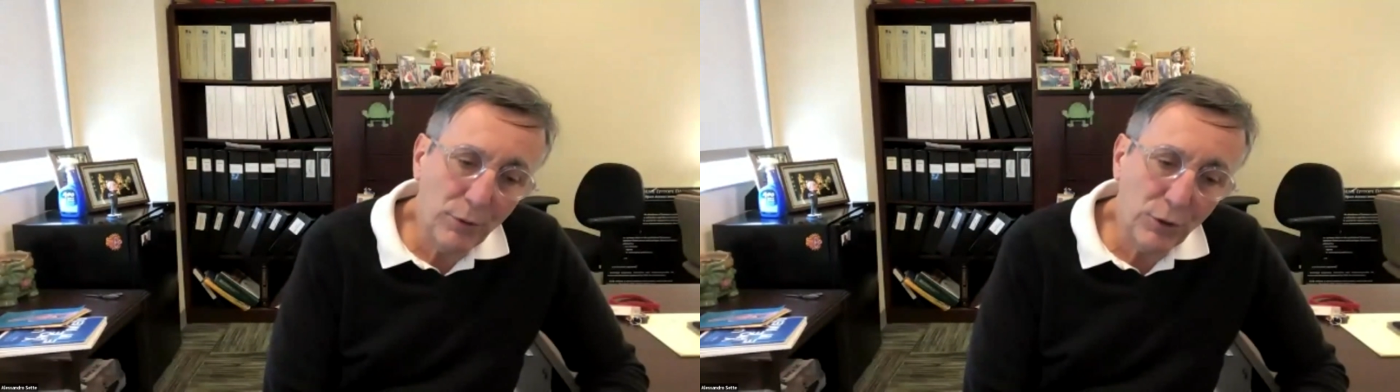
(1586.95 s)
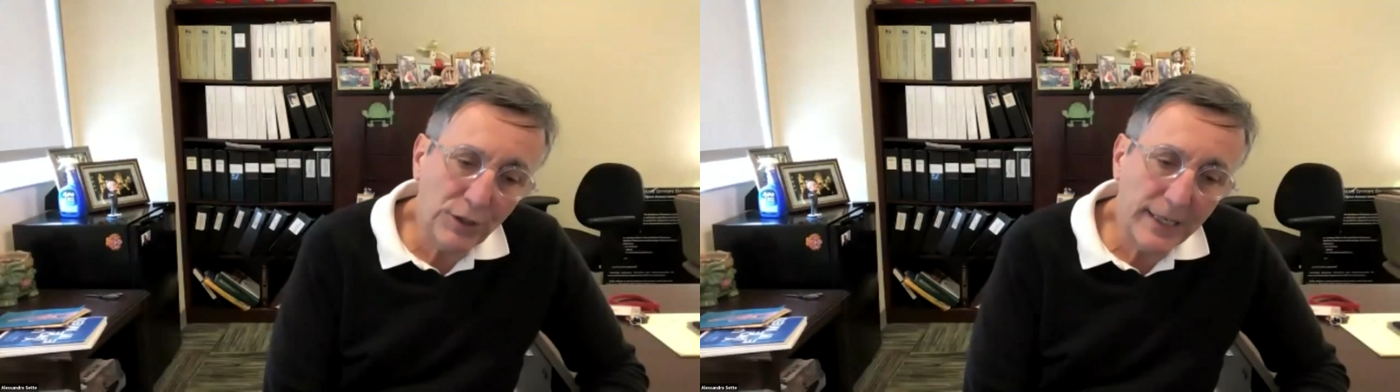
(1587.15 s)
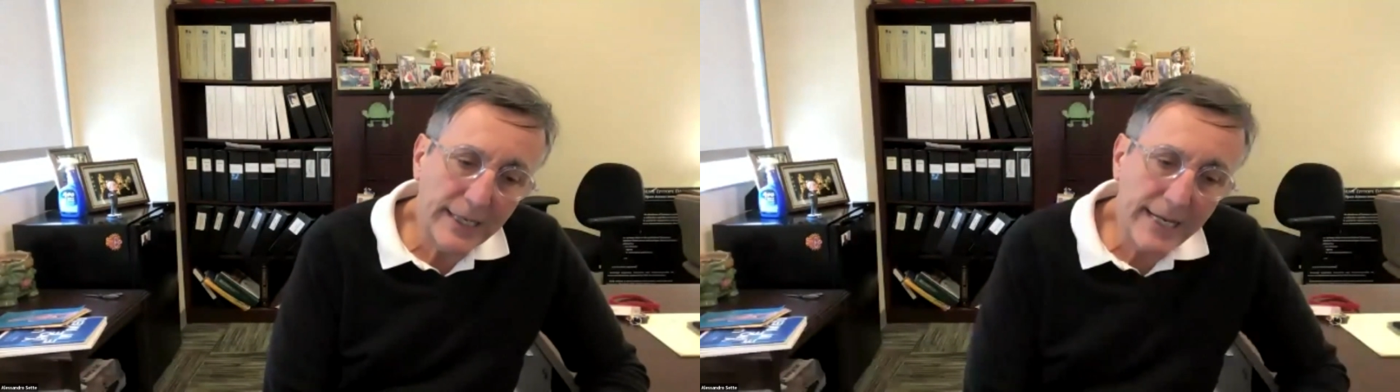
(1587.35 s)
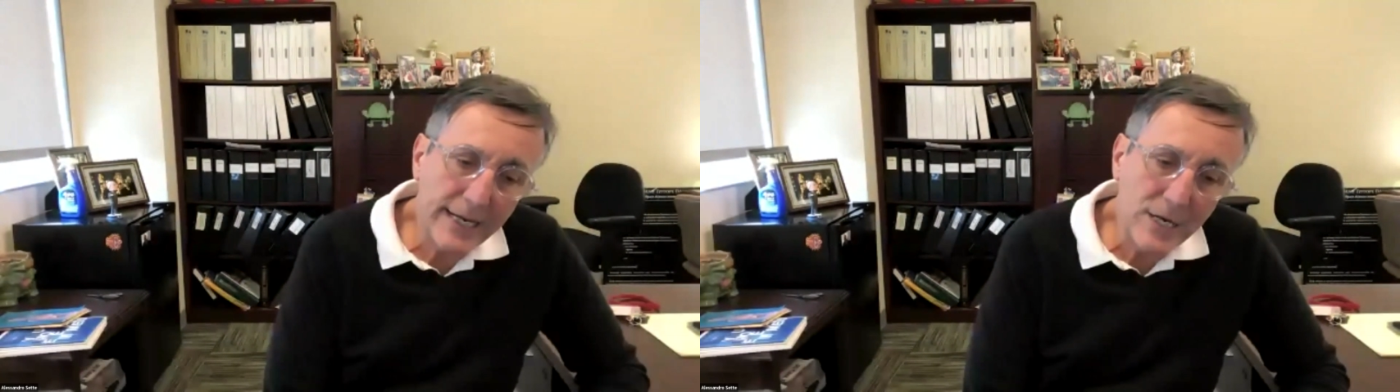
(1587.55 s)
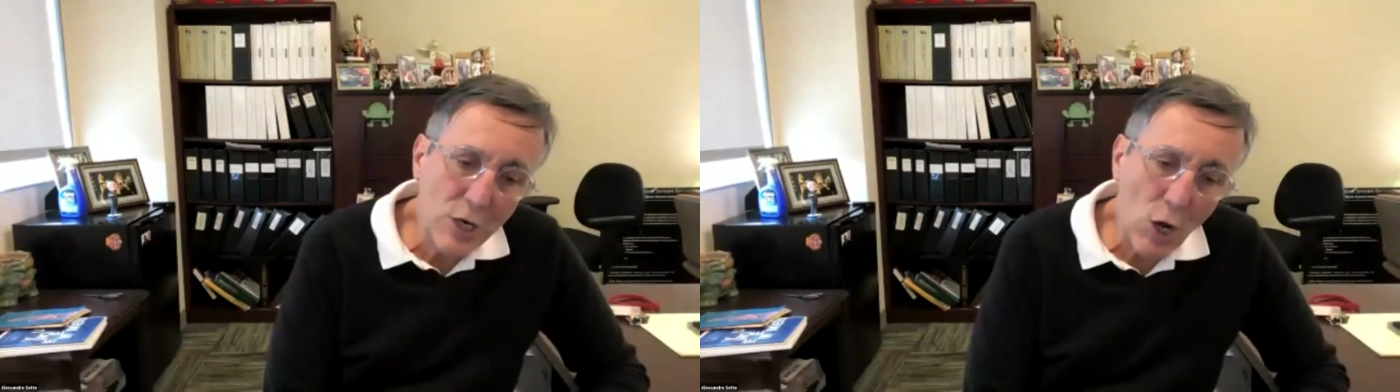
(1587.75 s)
put
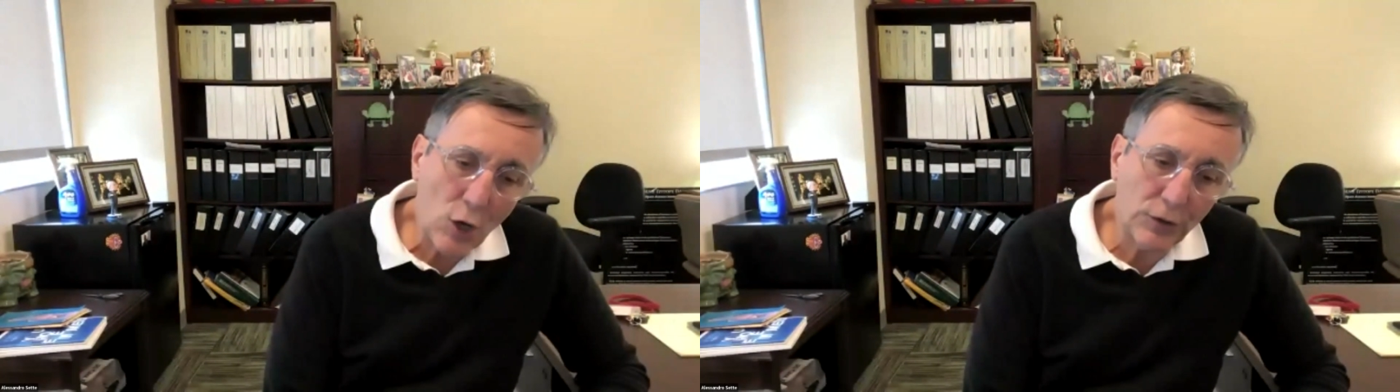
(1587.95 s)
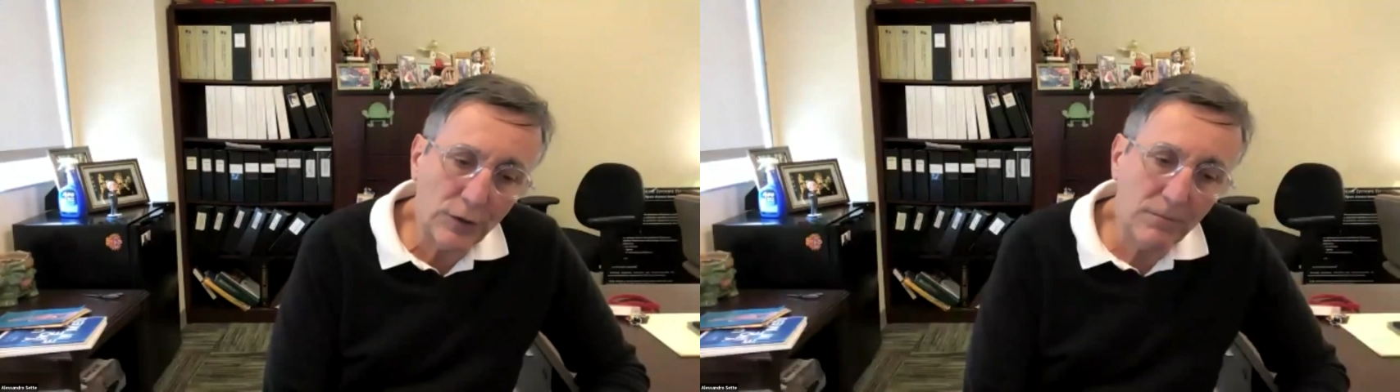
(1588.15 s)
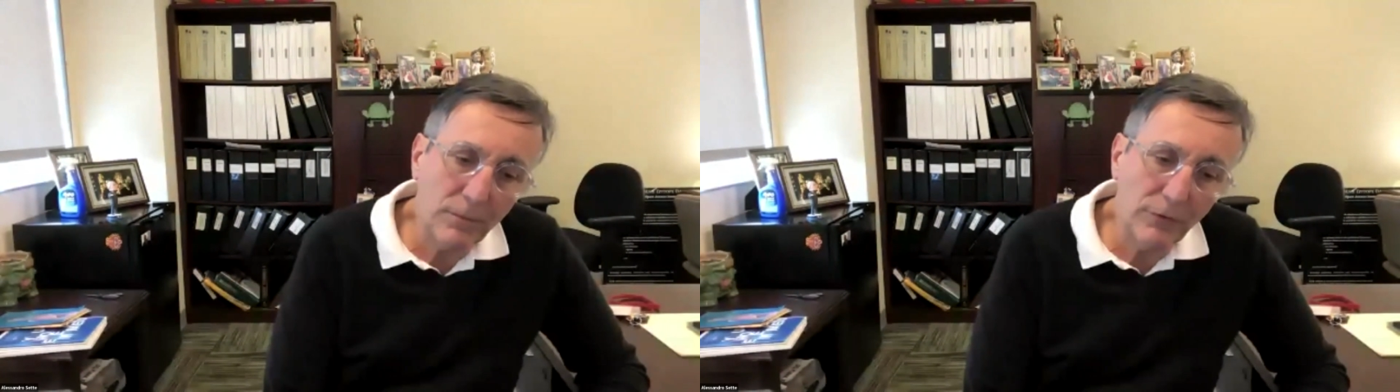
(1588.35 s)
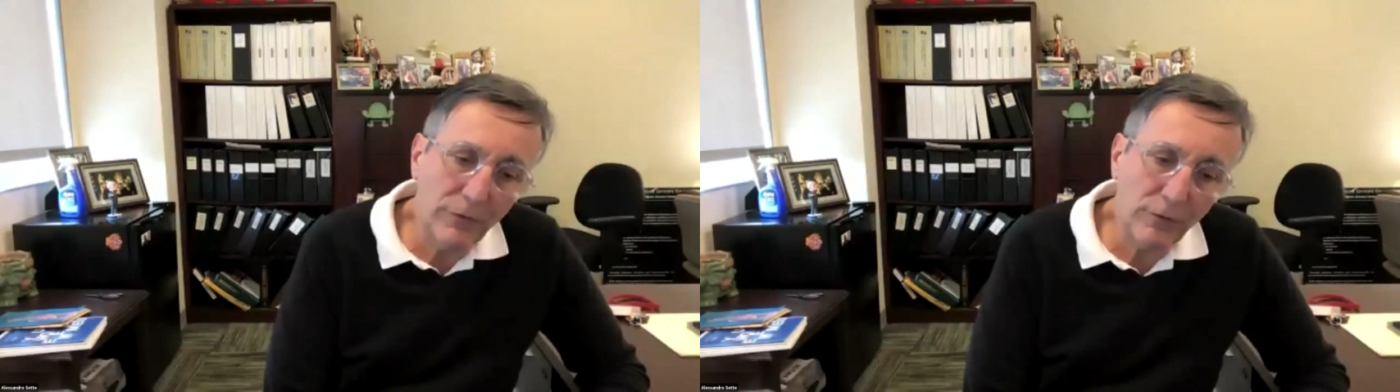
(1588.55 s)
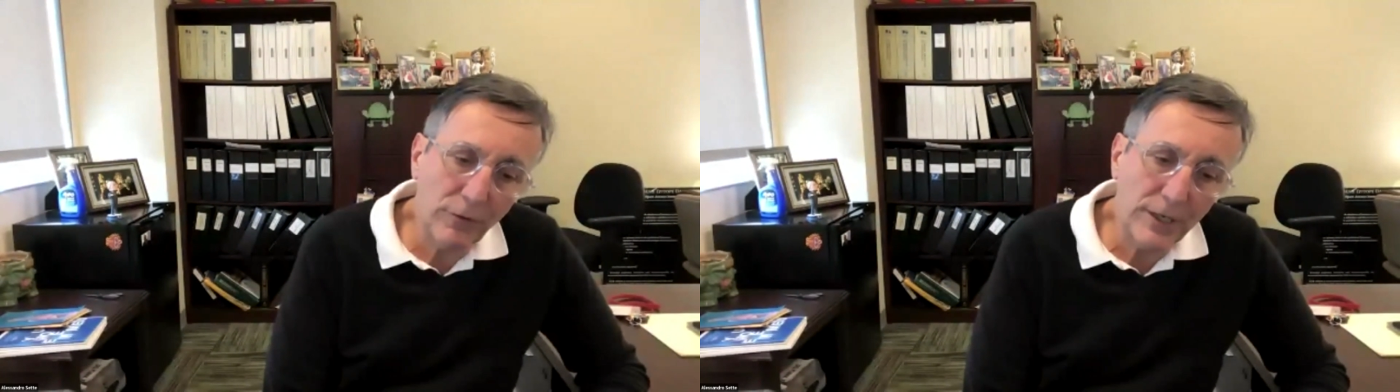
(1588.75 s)
a
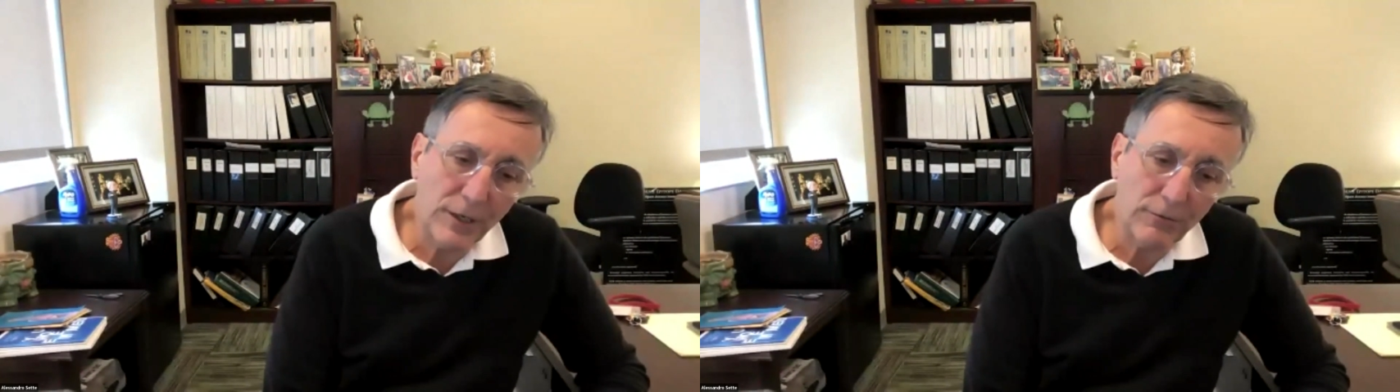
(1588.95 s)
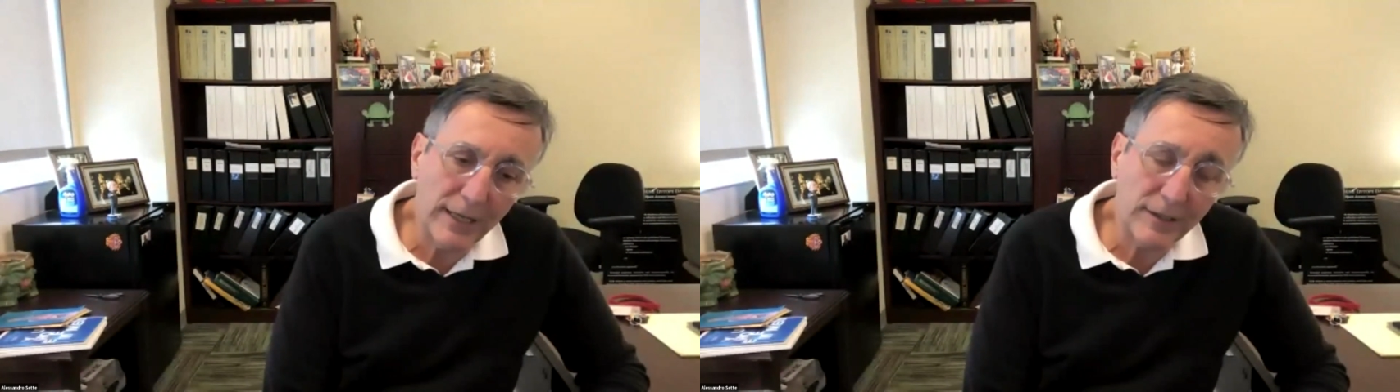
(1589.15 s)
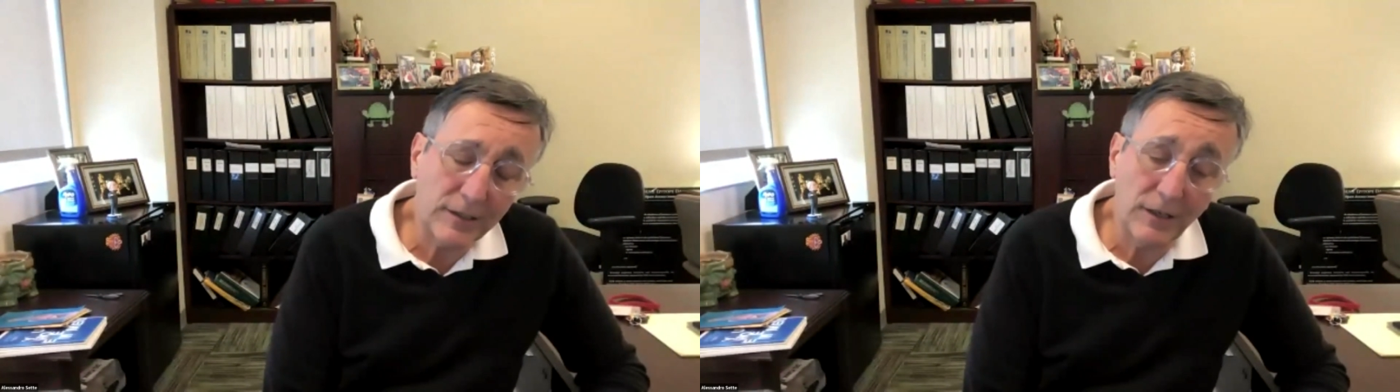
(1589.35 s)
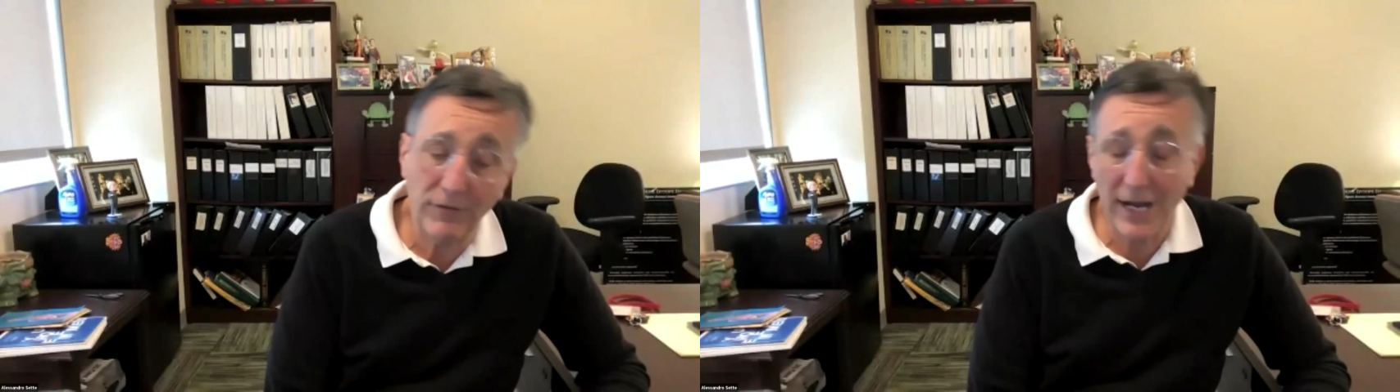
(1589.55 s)
non-Bonferroni corrected